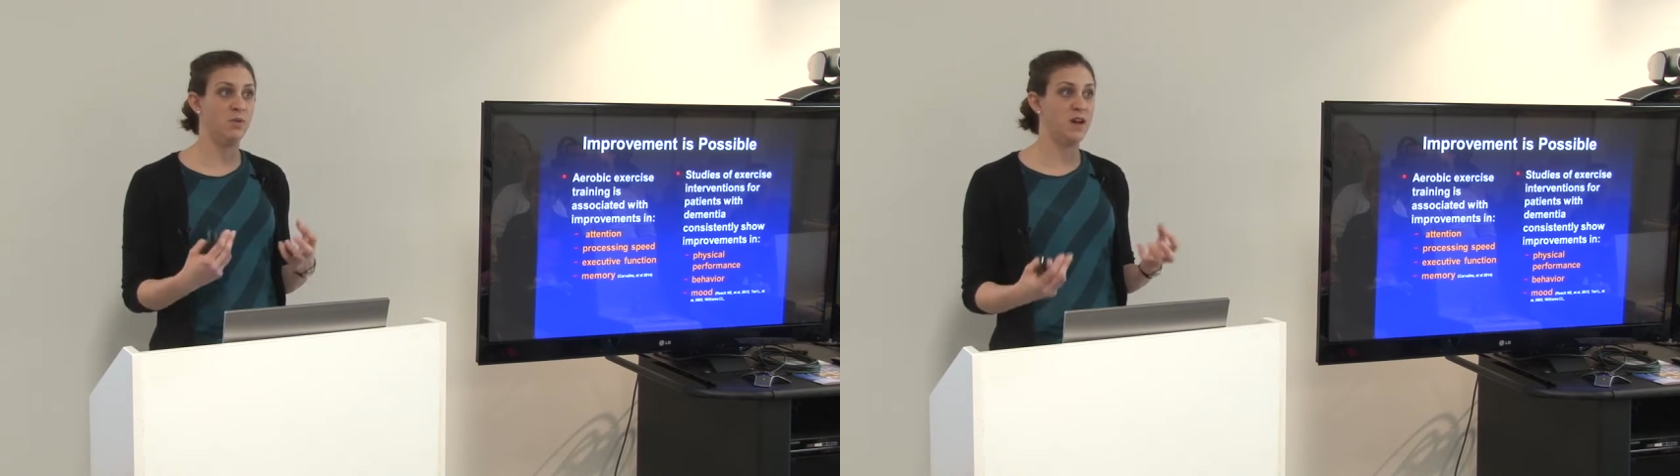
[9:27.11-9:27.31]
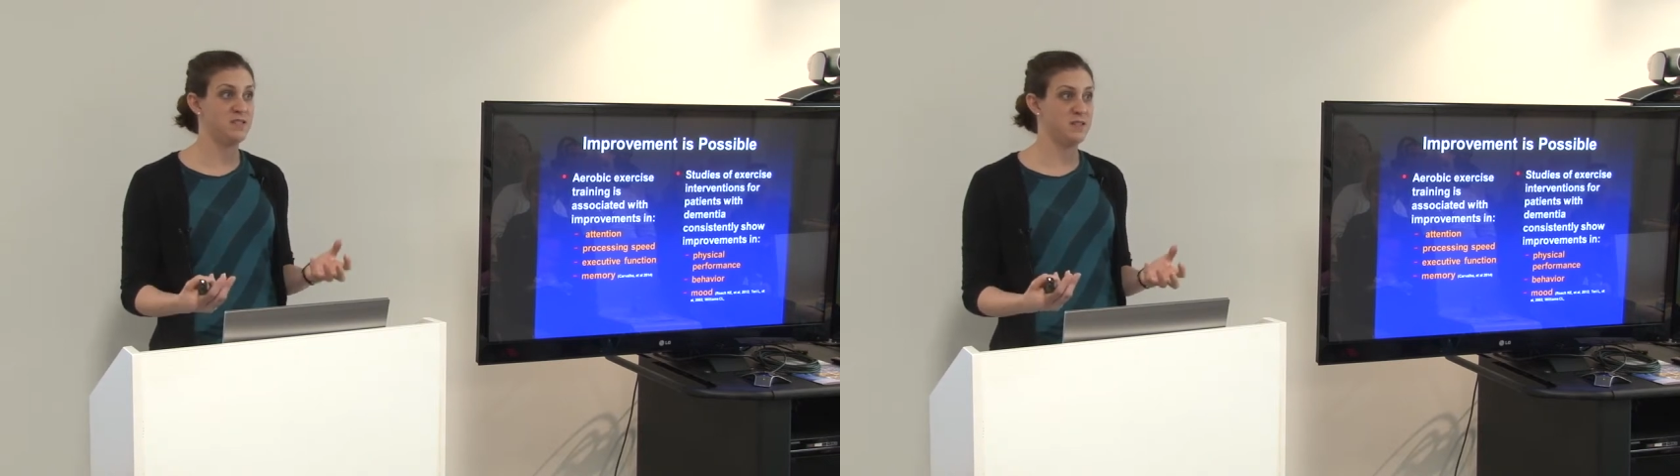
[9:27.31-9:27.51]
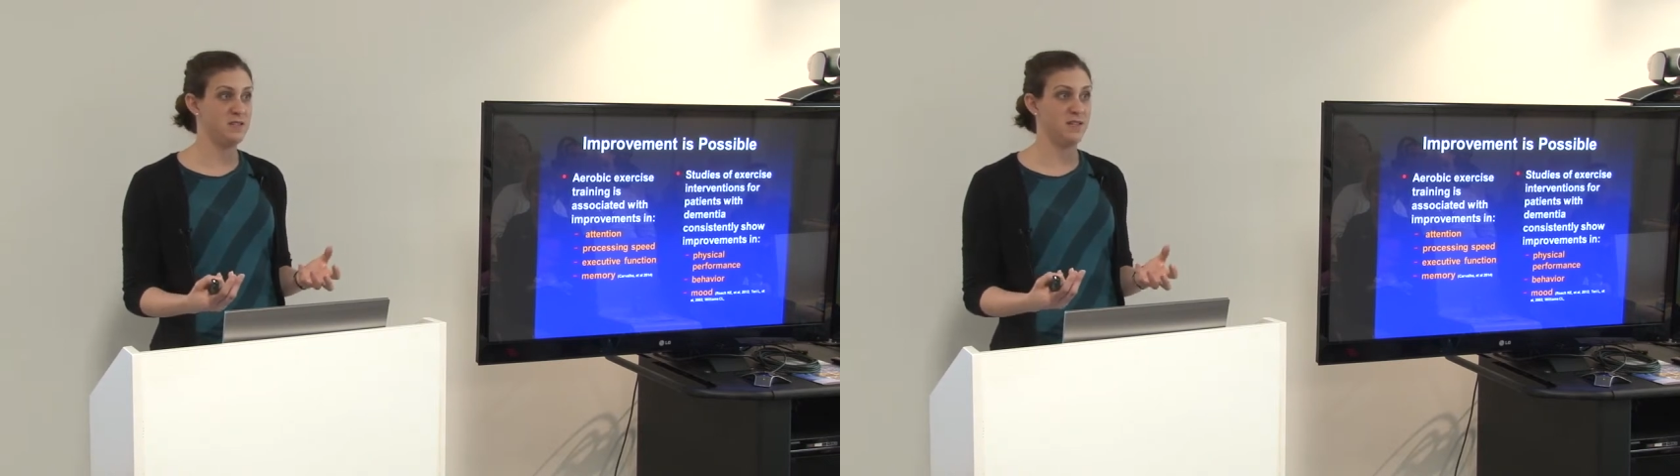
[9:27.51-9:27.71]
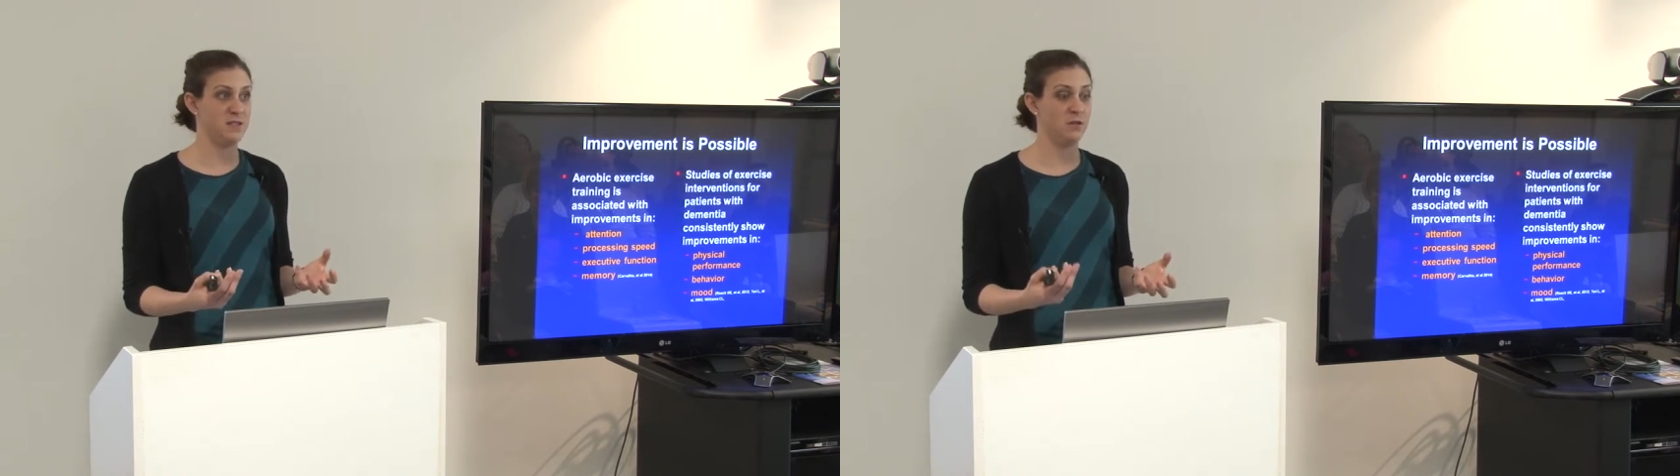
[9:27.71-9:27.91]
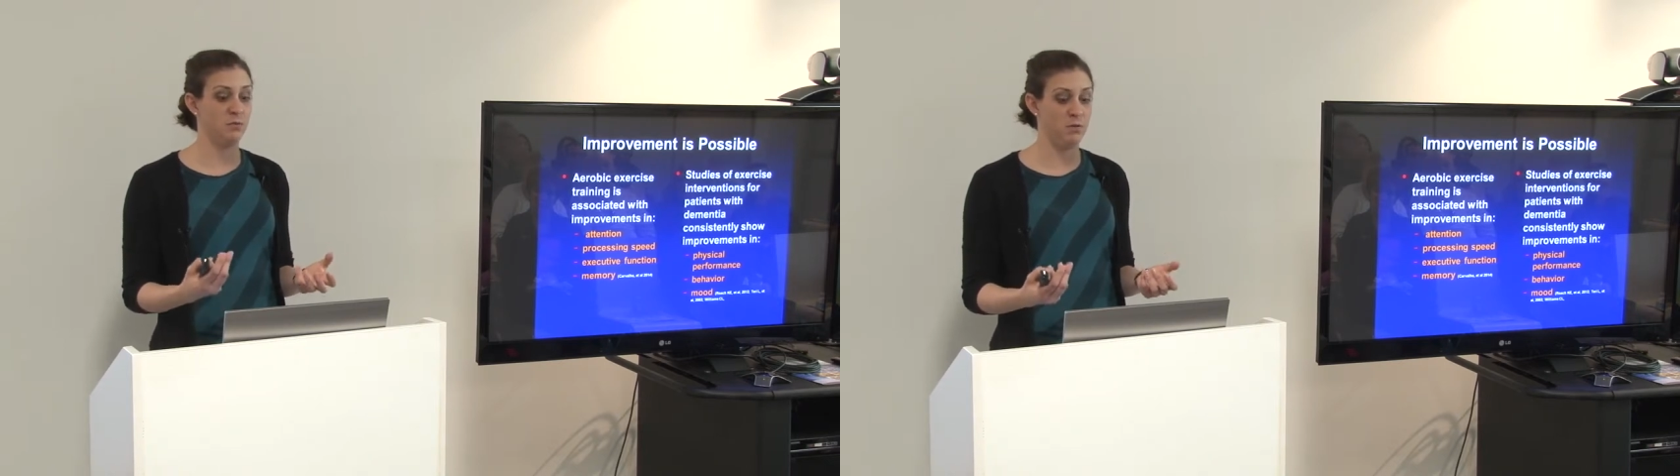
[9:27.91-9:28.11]
process
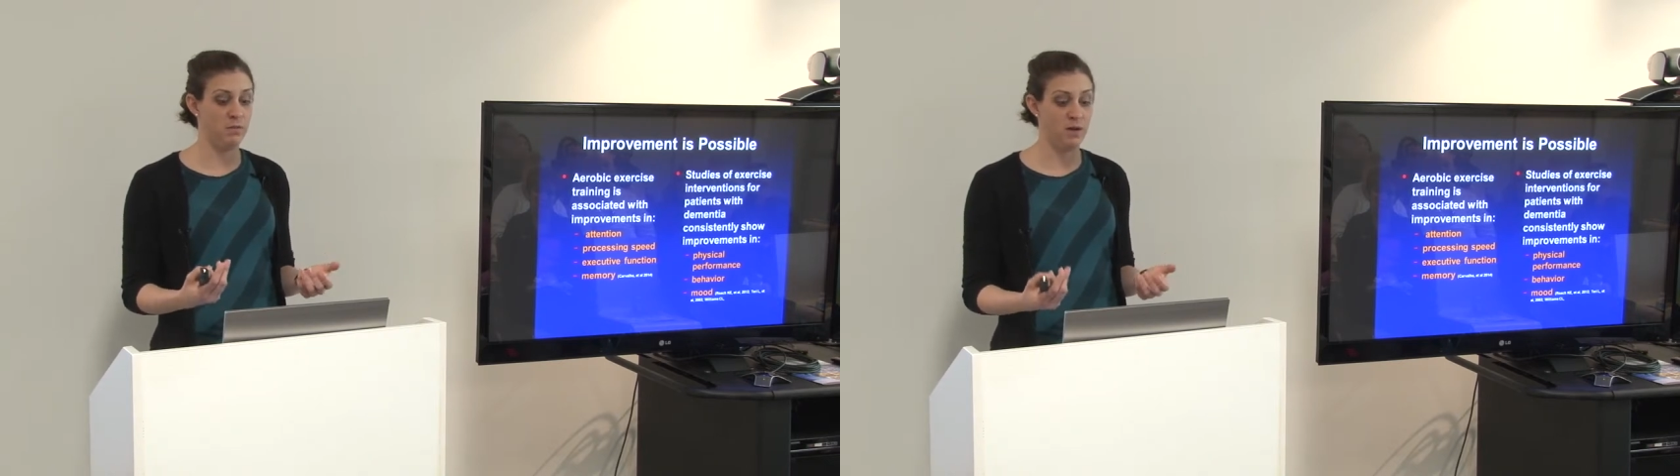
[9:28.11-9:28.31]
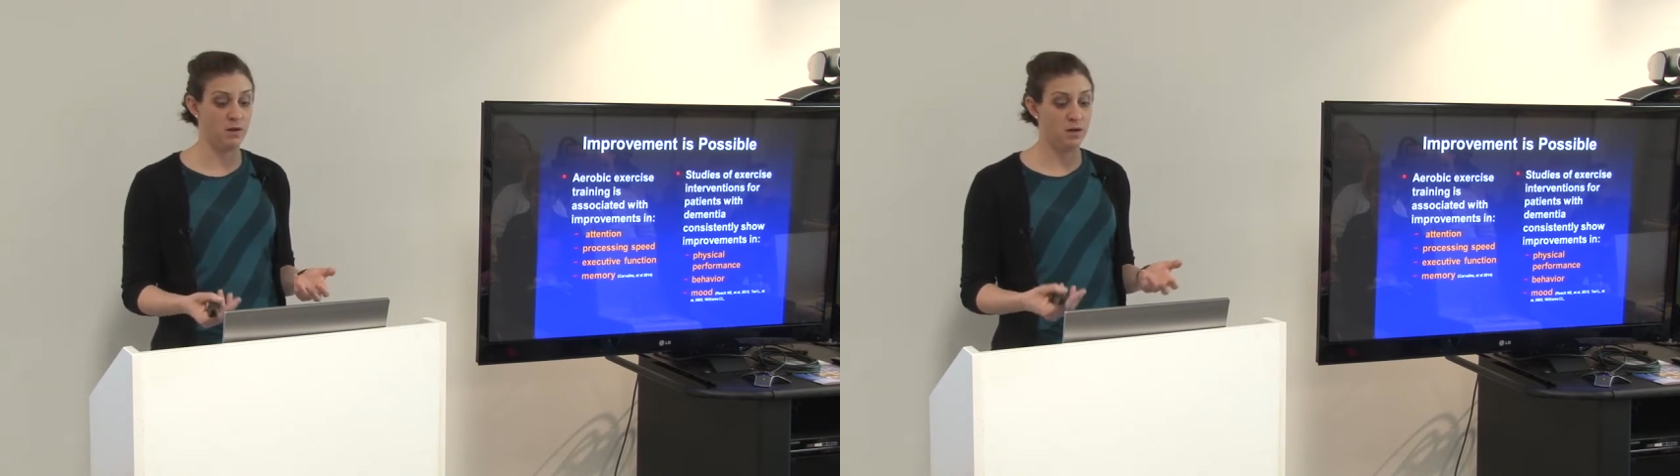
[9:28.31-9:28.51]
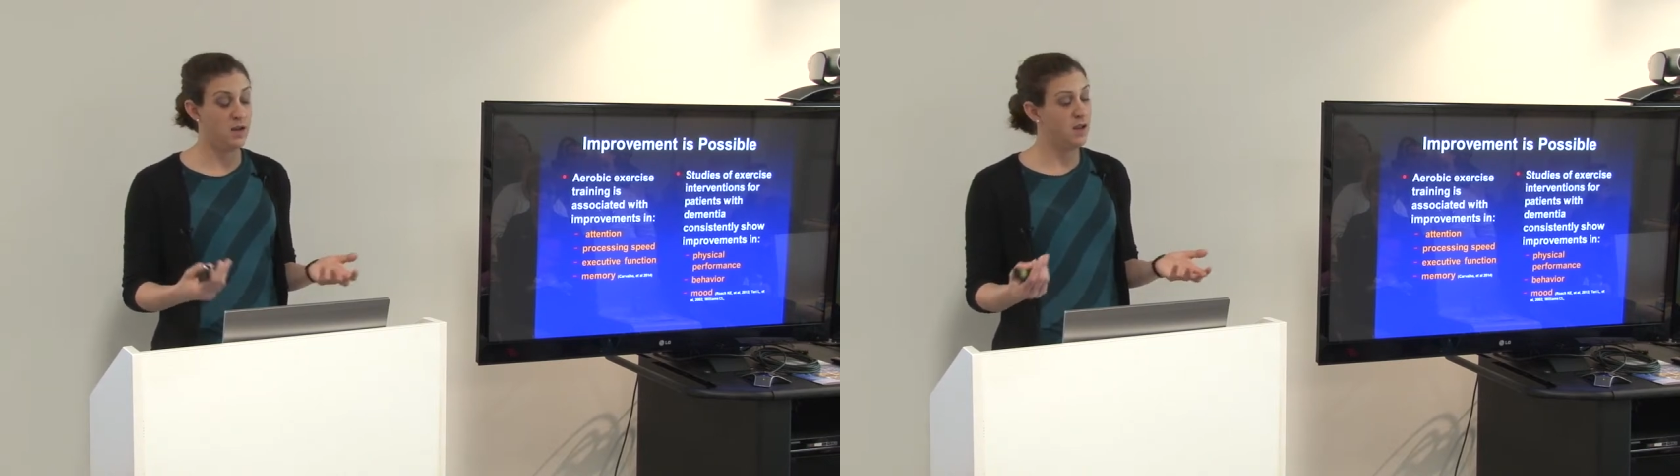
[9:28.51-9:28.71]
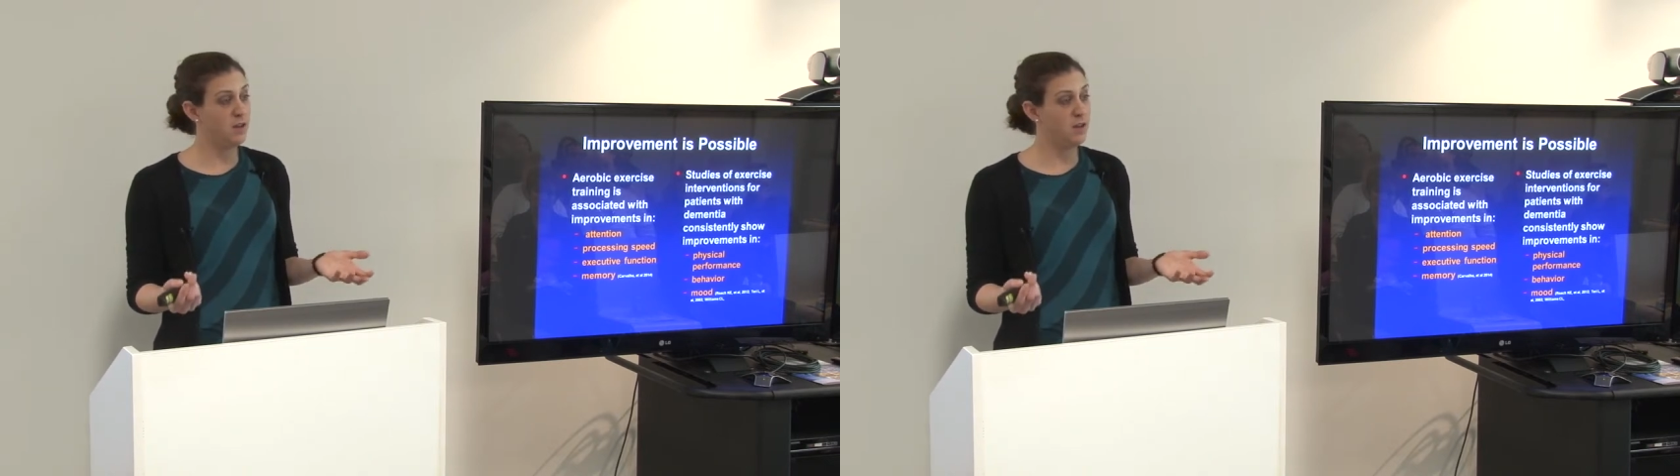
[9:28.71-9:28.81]
things a little bit better?